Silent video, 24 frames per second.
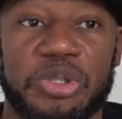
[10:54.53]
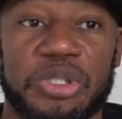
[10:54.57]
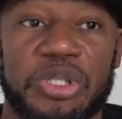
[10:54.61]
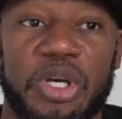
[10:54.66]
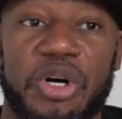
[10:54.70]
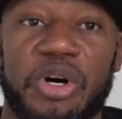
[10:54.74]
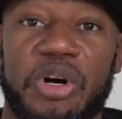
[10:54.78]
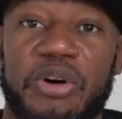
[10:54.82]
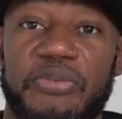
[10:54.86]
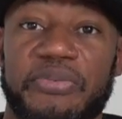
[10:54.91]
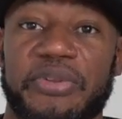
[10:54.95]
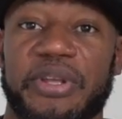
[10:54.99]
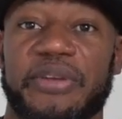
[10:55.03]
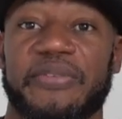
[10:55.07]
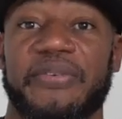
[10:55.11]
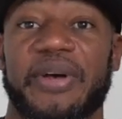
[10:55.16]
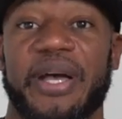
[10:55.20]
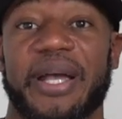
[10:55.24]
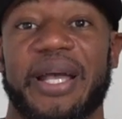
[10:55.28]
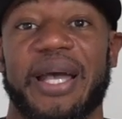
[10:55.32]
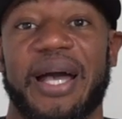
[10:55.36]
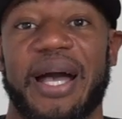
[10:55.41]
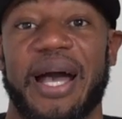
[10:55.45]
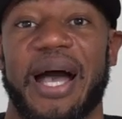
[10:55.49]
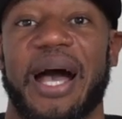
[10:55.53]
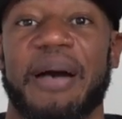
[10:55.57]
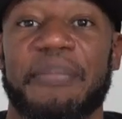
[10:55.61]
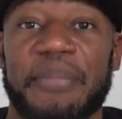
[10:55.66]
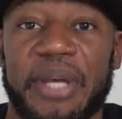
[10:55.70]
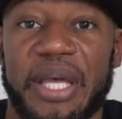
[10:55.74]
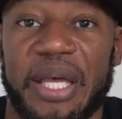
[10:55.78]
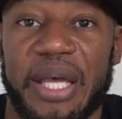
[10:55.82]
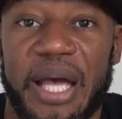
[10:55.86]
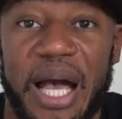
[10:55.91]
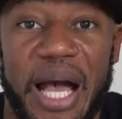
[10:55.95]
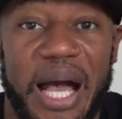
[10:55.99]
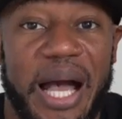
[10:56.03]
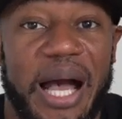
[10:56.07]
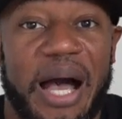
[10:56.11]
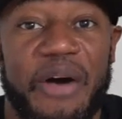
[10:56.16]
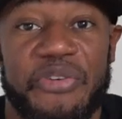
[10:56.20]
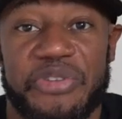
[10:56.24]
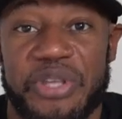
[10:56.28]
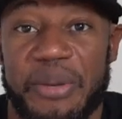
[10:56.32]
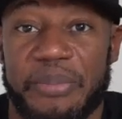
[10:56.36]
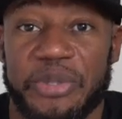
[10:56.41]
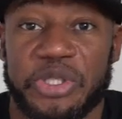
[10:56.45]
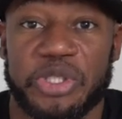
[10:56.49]
So hopefully if I cop,
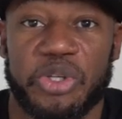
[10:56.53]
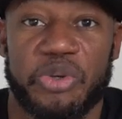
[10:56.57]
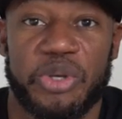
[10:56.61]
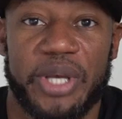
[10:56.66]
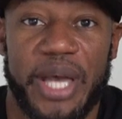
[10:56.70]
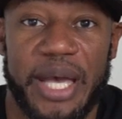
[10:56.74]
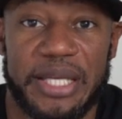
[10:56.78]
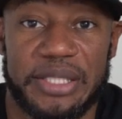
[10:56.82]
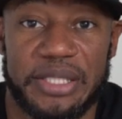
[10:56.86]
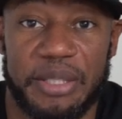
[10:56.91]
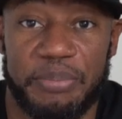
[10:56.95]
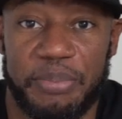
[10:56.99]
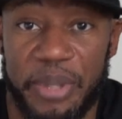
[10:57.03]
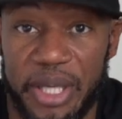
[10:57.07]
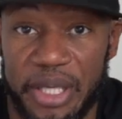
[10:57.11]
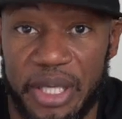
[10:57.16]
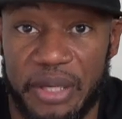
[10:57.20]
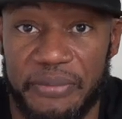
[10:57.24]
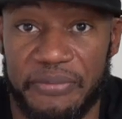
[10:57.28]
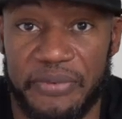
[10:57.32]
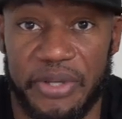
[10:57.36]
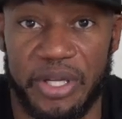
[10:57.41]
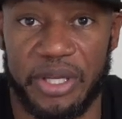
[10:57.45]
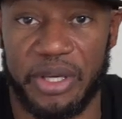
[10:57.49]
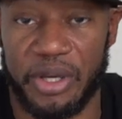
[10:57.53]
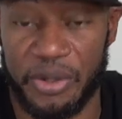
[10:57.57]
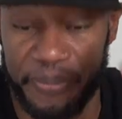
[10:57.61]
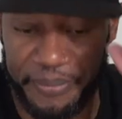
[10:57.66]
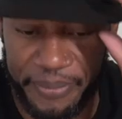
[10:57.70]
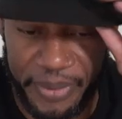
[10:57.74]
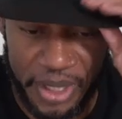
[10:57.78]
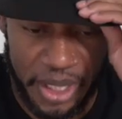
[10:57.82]
obviously I'm gonna show you guys the pickup video.